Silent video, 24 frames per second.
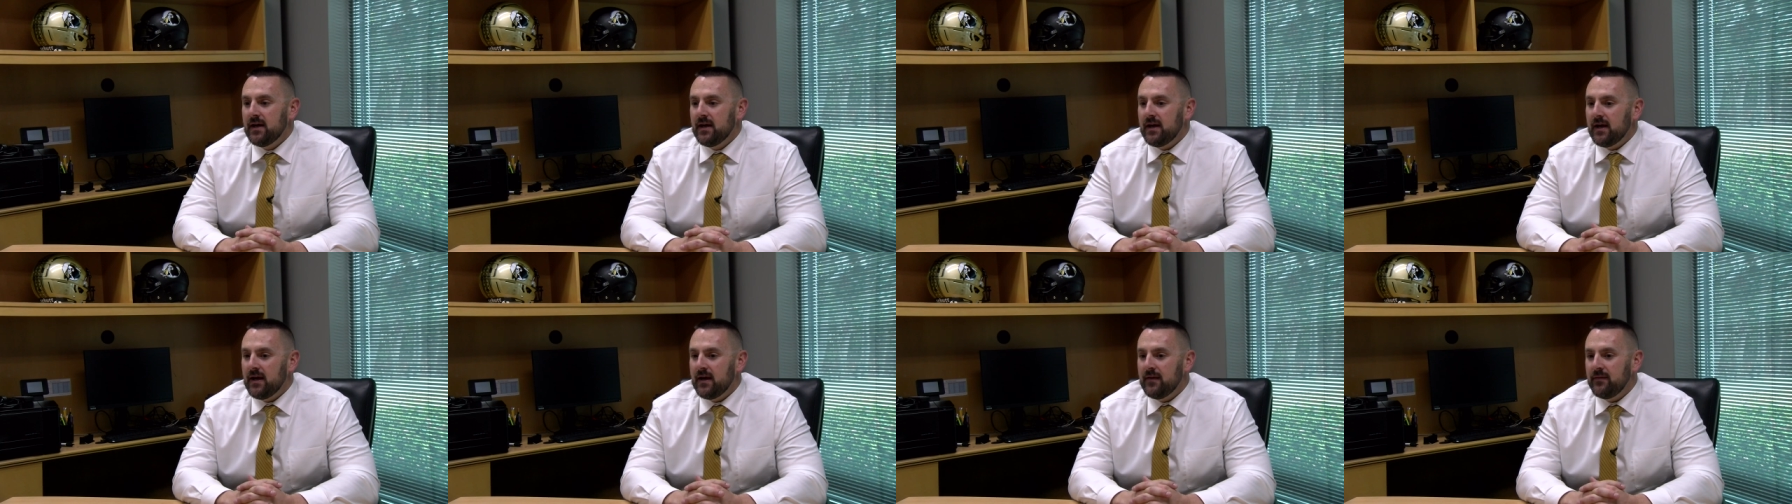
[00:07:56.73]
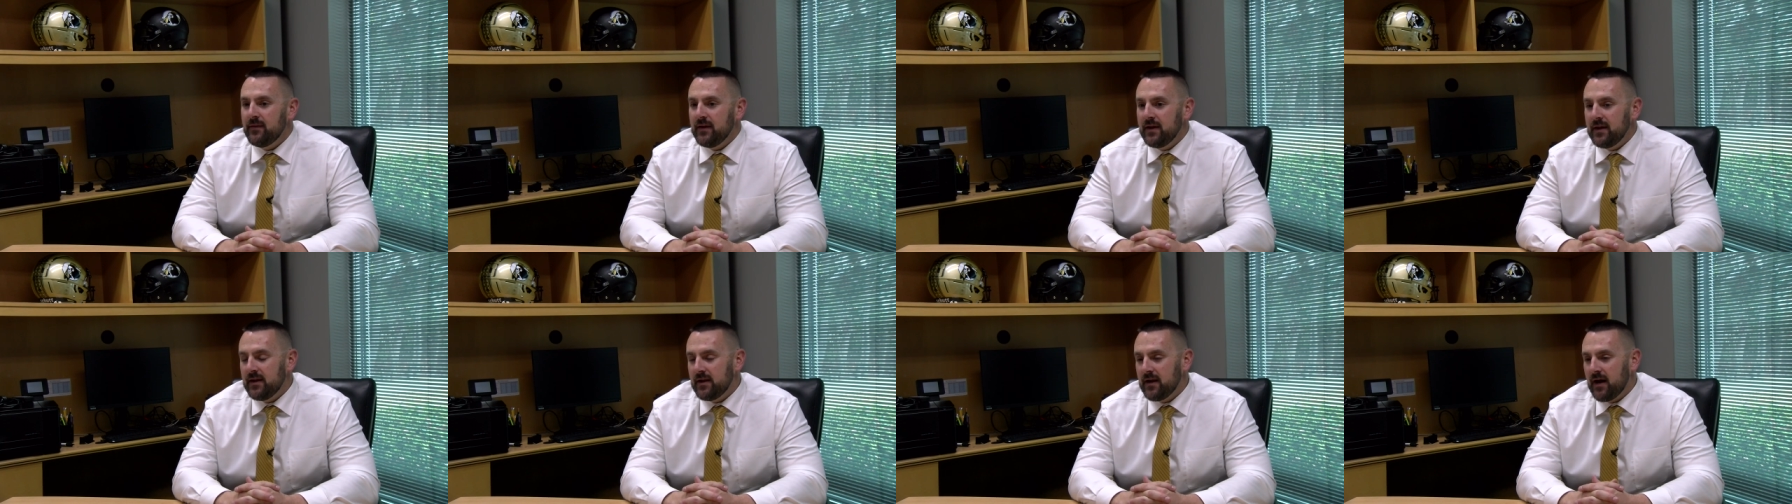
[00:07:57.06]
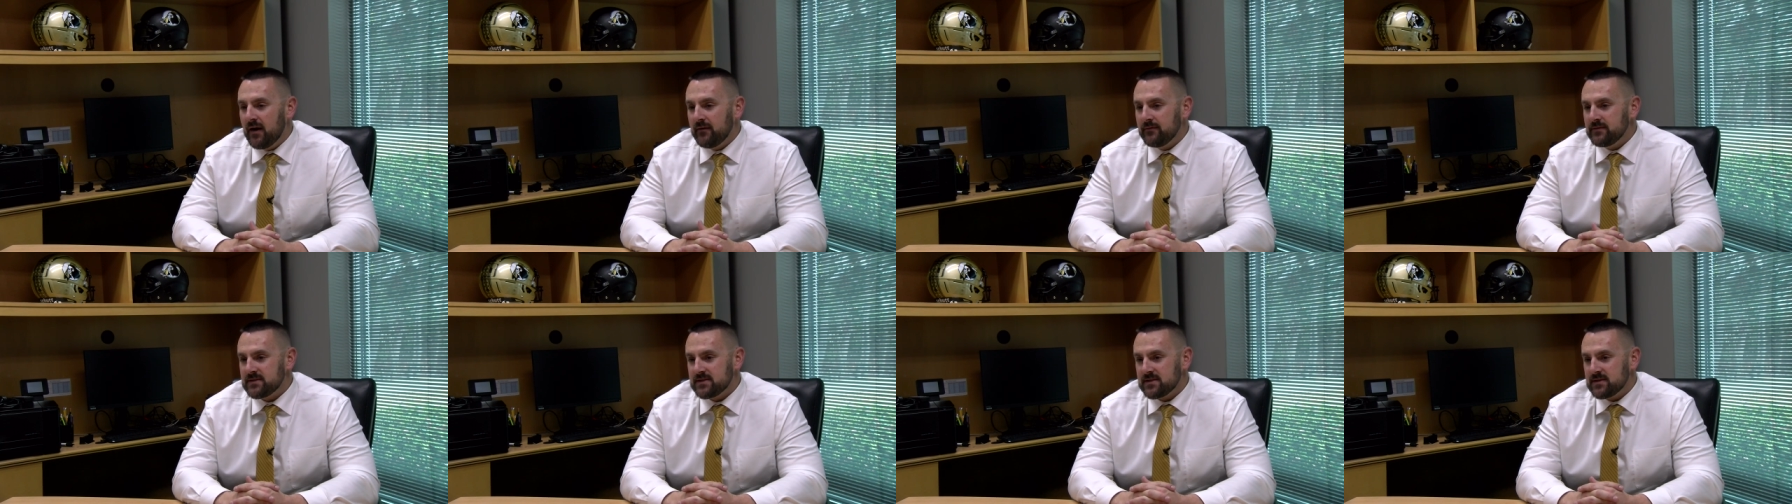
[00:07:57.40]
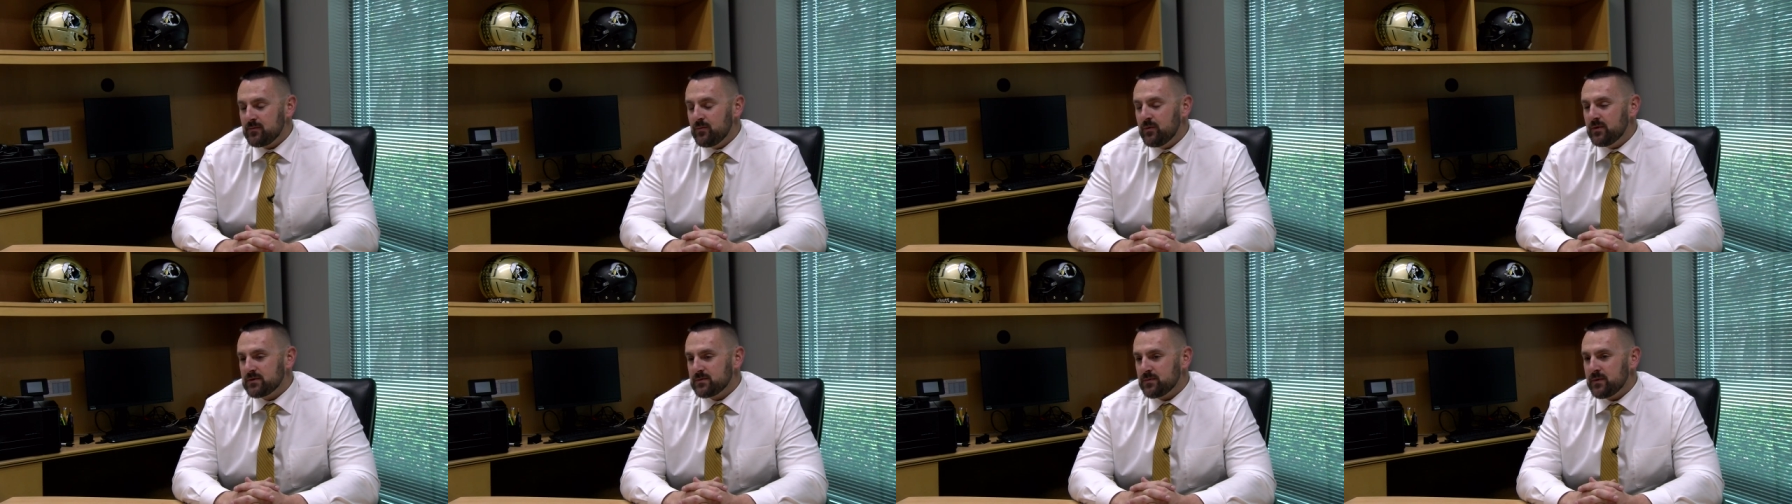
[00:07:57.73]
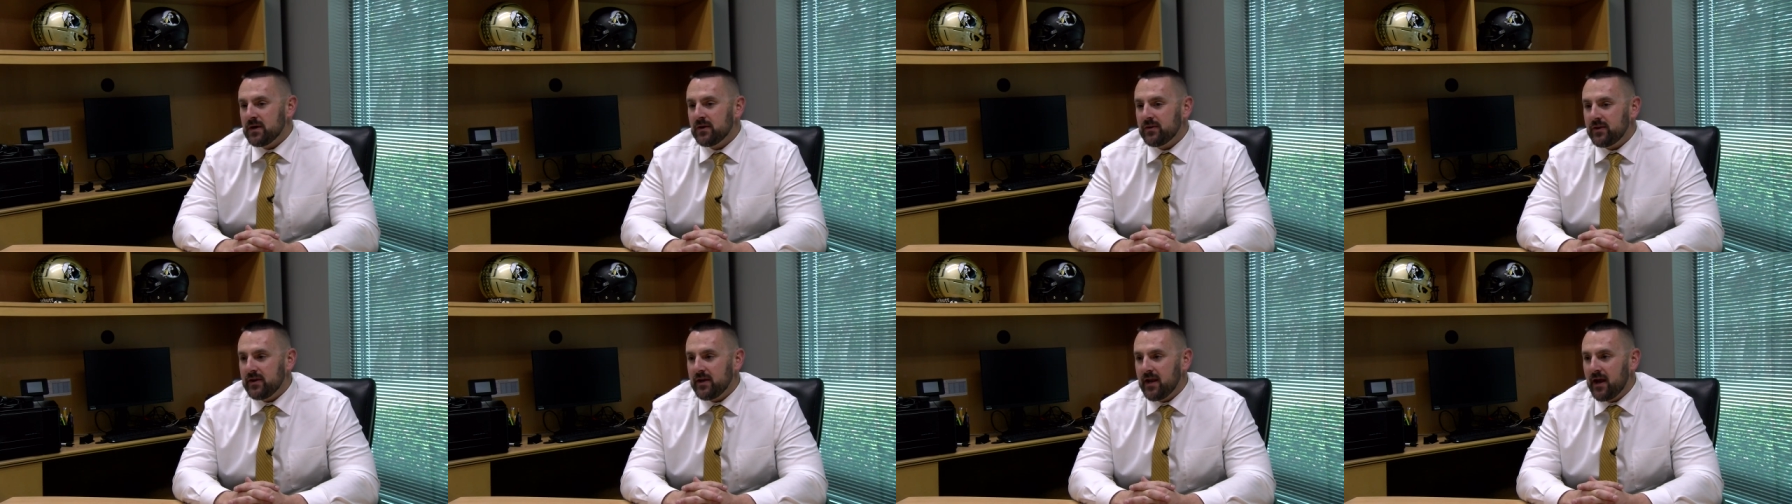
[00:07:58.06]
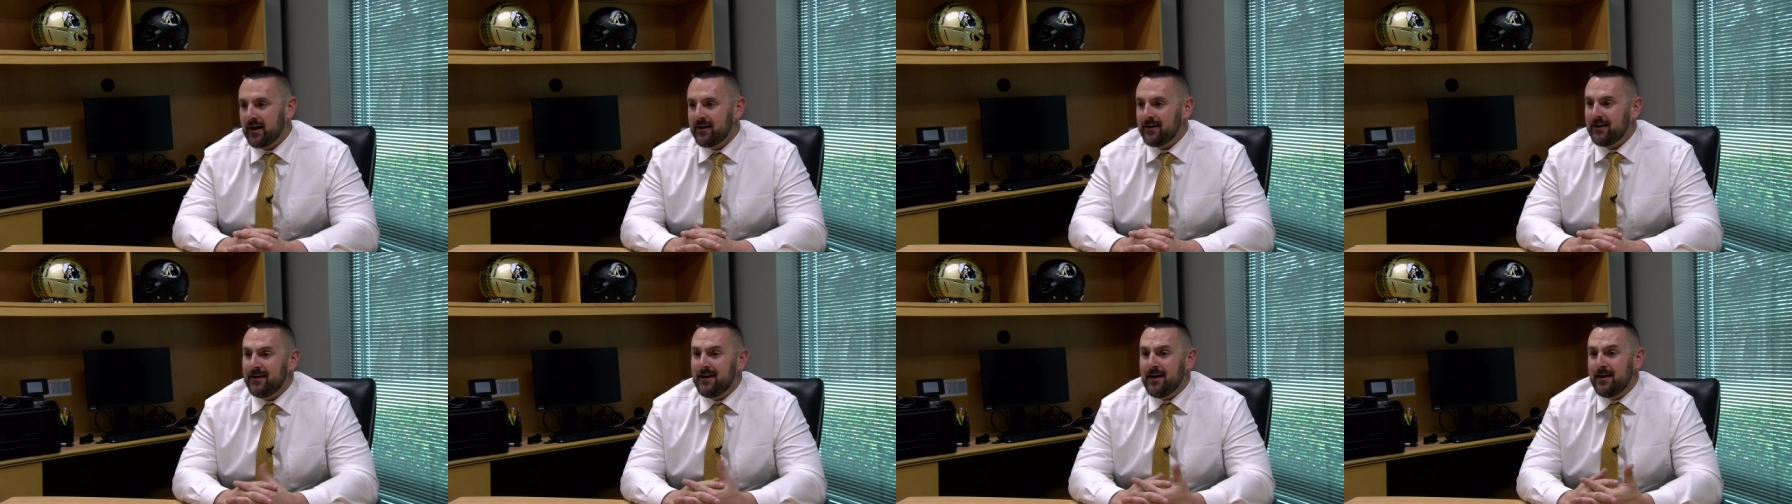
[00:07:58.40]
And then obviously once we hit the
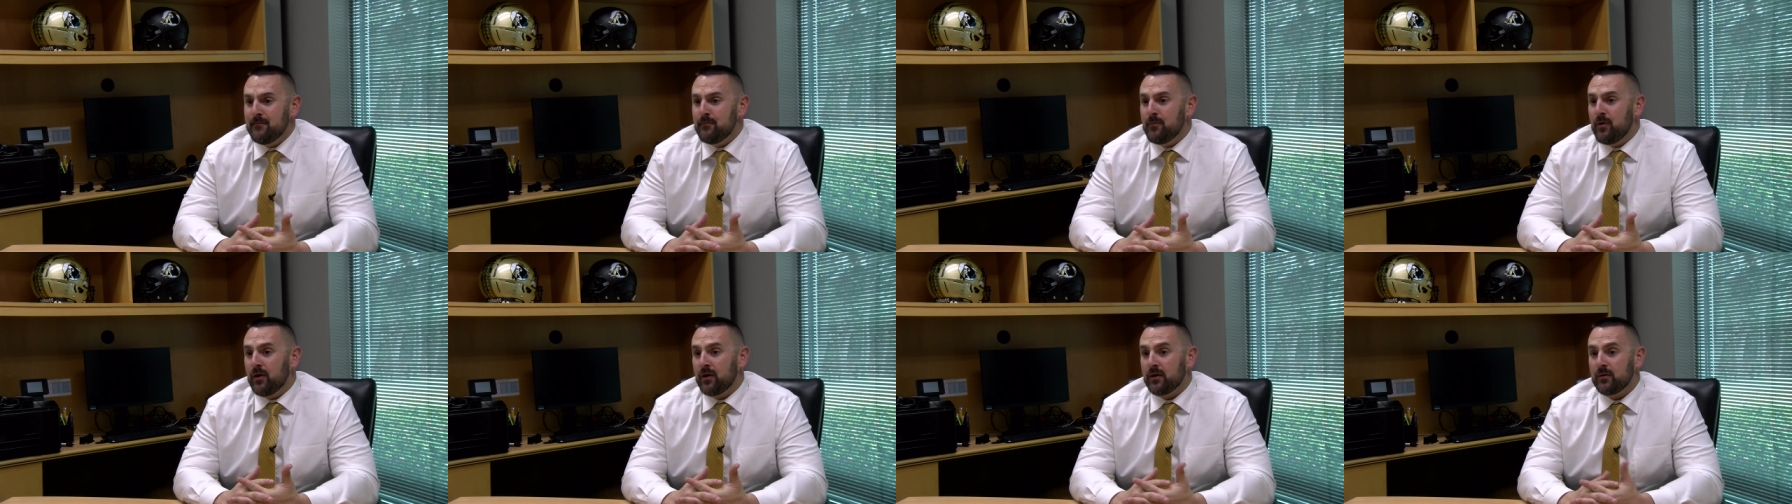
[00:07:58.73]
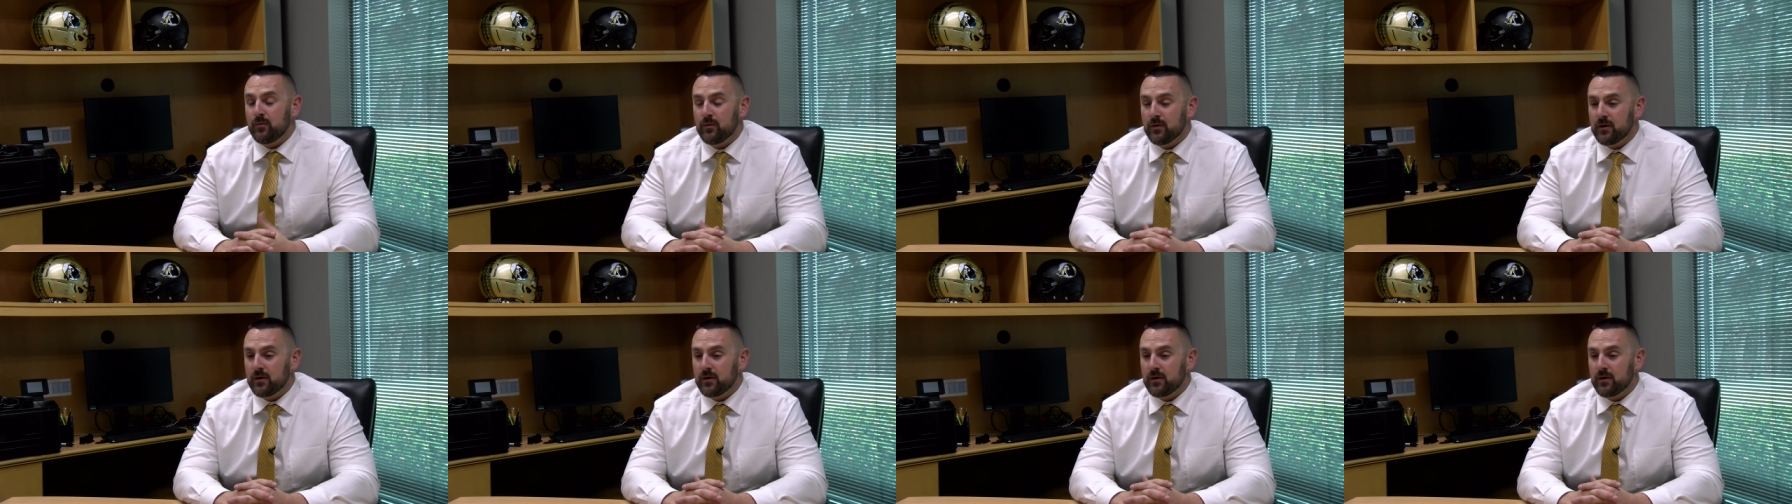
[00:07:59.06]
90 day mark,